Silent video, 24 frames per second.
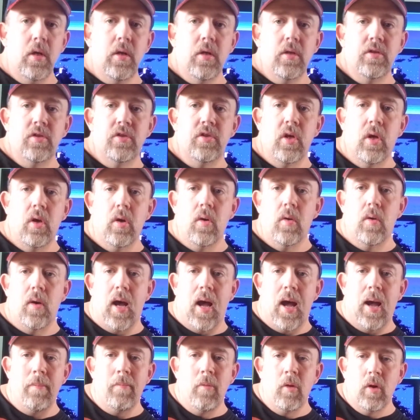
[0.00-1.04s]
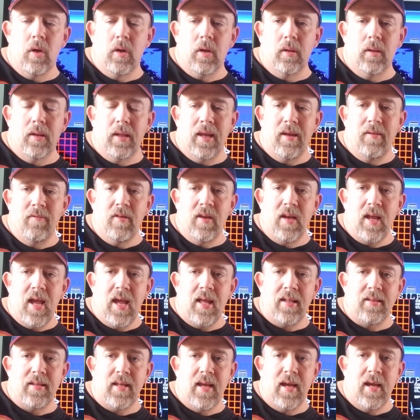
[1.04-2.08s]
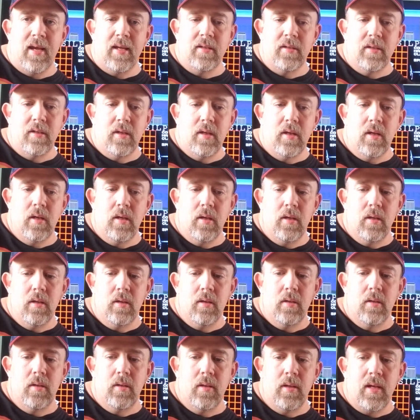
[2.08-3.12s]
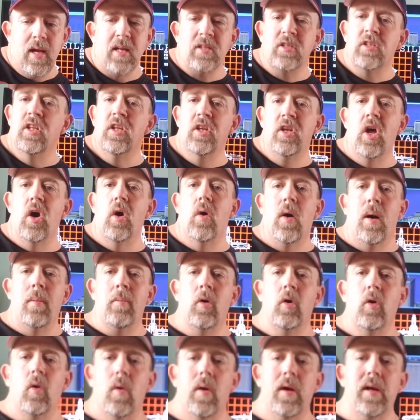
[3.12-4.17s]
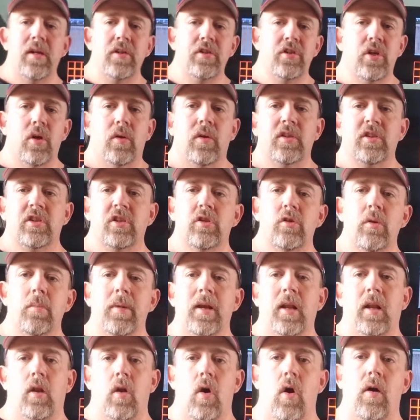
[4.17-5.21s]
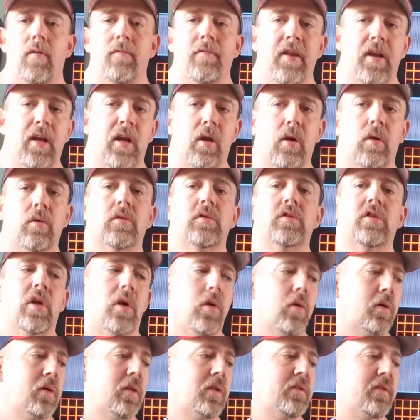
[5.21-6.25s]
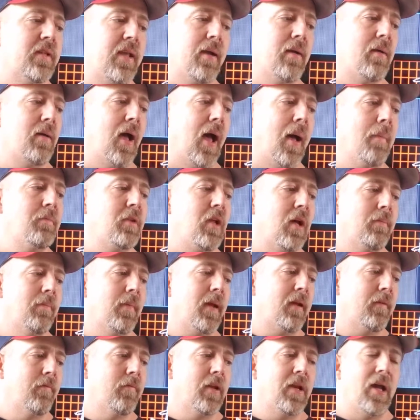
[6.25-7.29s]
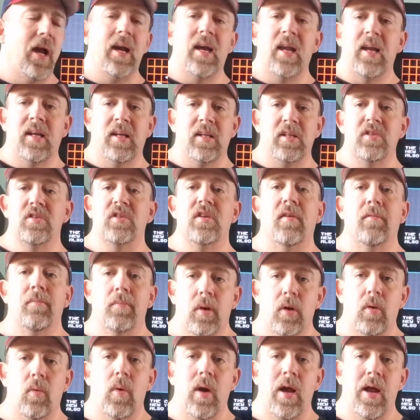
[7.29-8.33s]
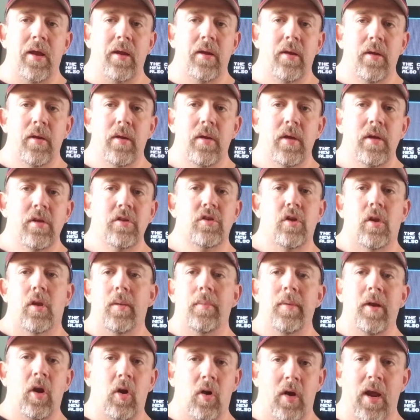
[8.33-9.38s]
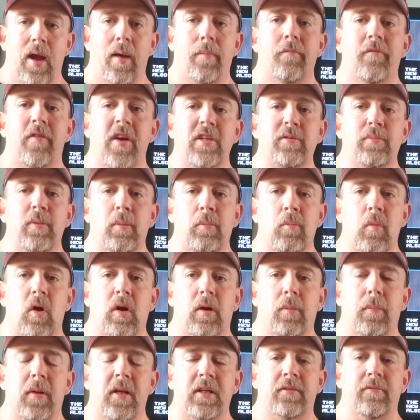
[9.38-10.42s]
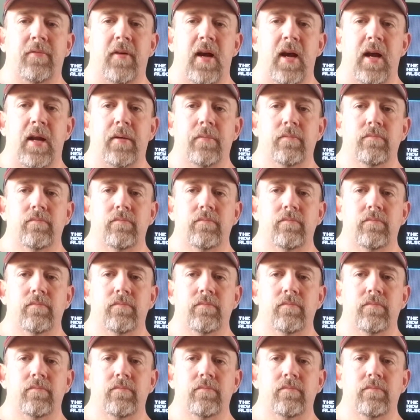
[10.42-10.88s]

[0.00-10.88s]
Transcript: So I'm going to leave it at that. Actually, no. I'm going to go ahead and show this. This is going to be a long video. So, because I'm done making video. I got to get this stuff put away. So let me hurry up. Facebook Marketplace, fine.